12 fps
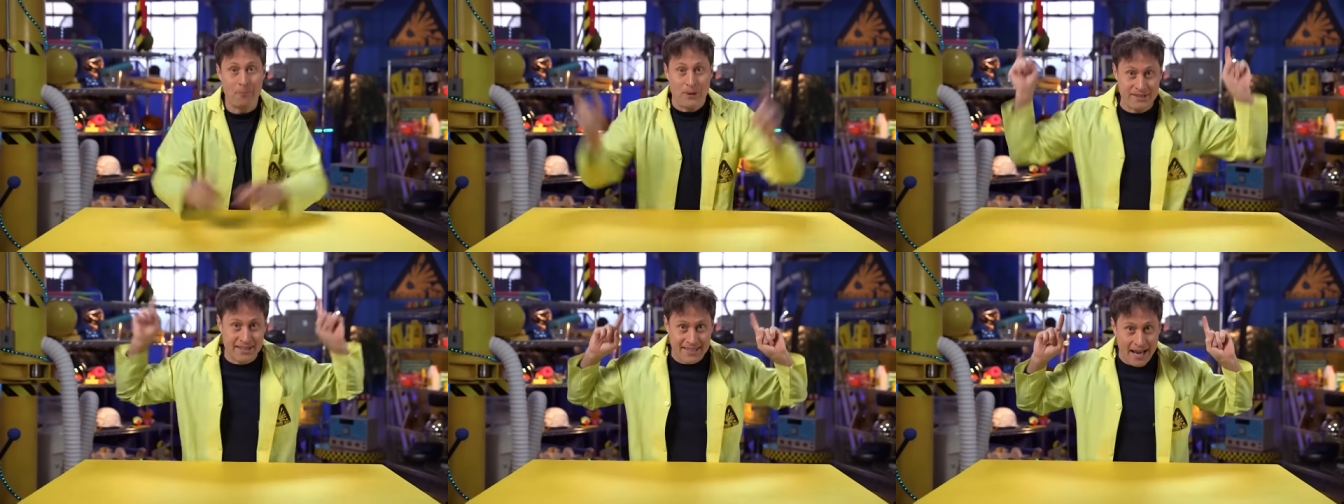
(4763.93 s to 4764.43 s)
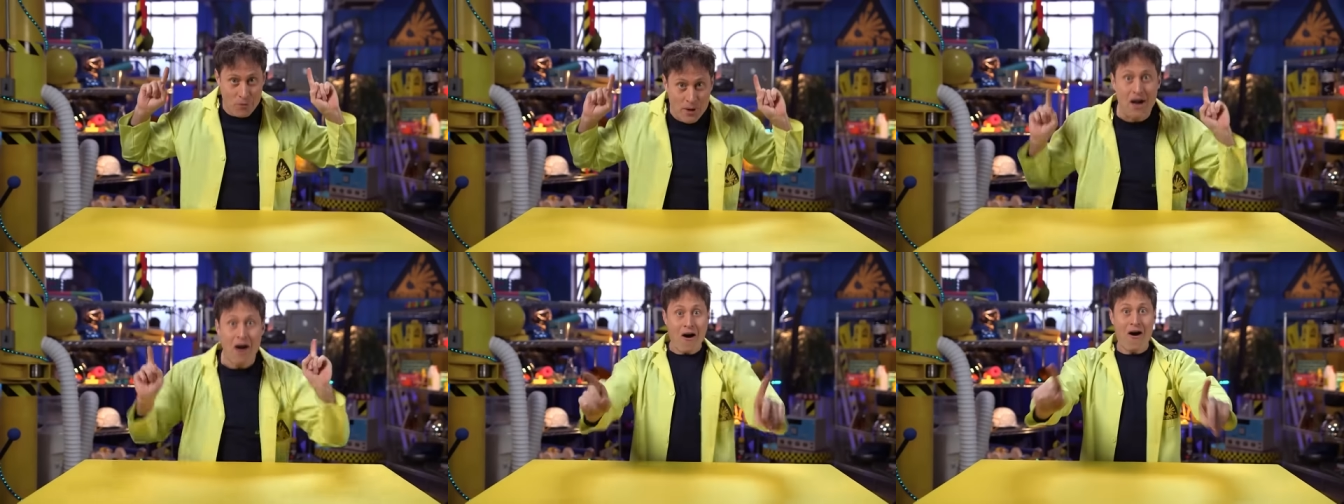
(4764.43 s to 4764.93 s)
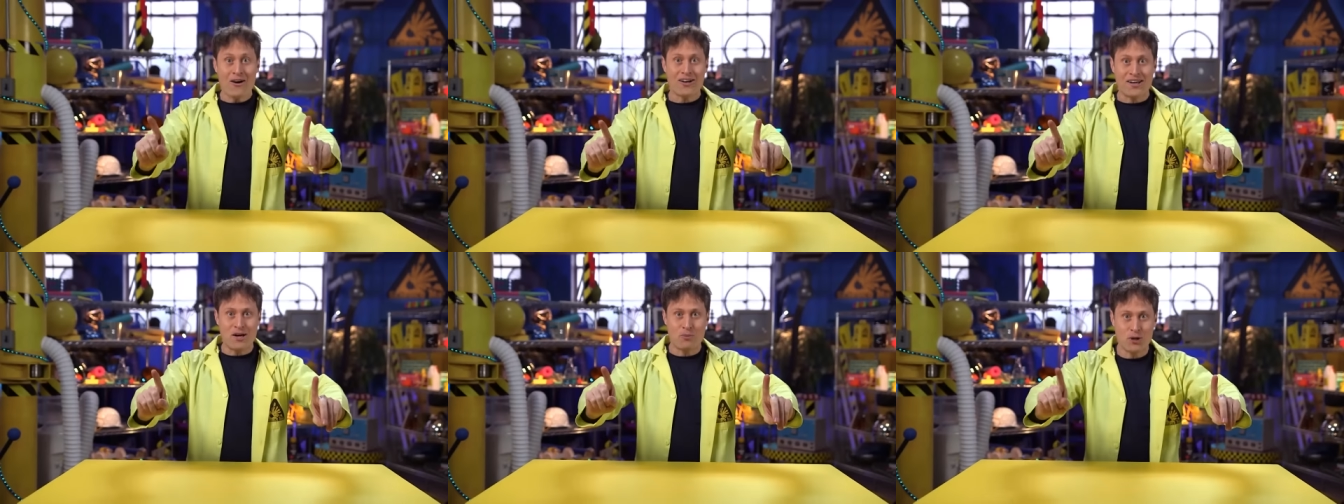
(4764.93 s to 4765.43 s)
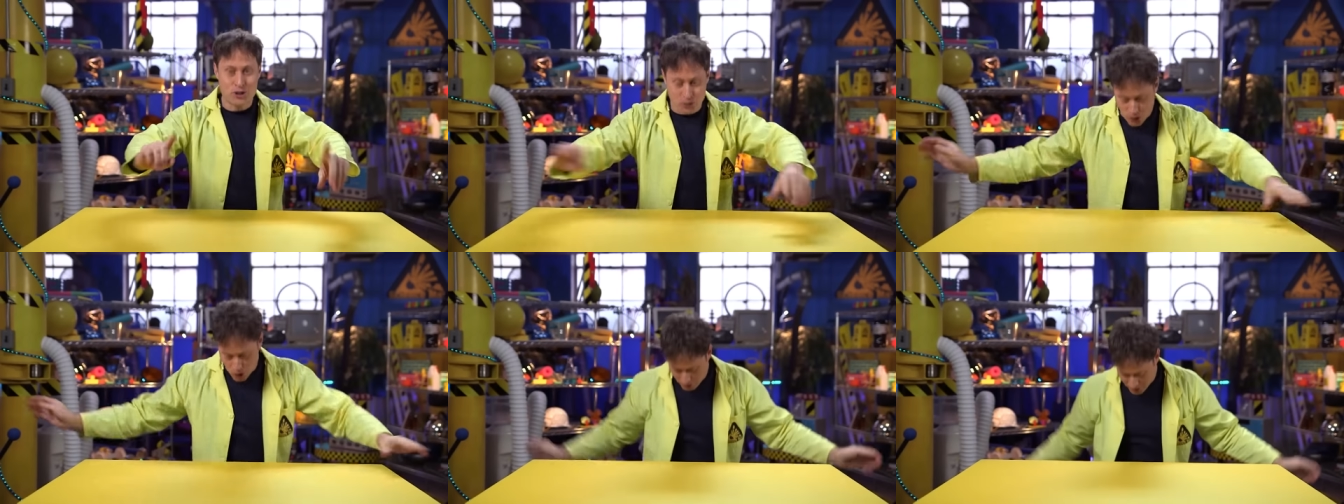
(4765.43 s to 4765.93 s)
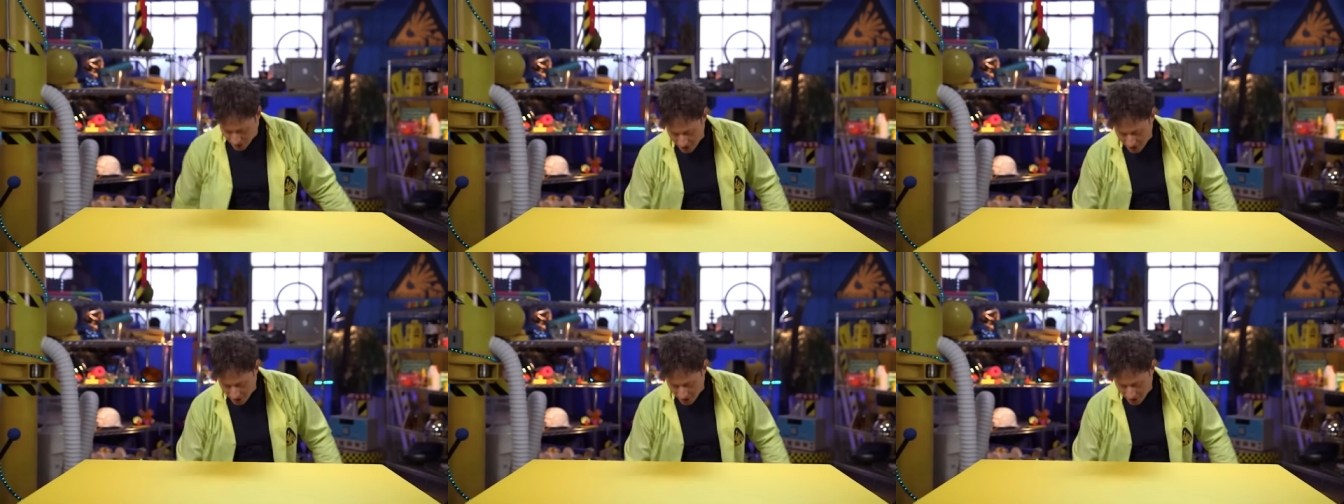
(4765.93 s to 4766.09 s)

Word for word: But today we are gonna push a rope.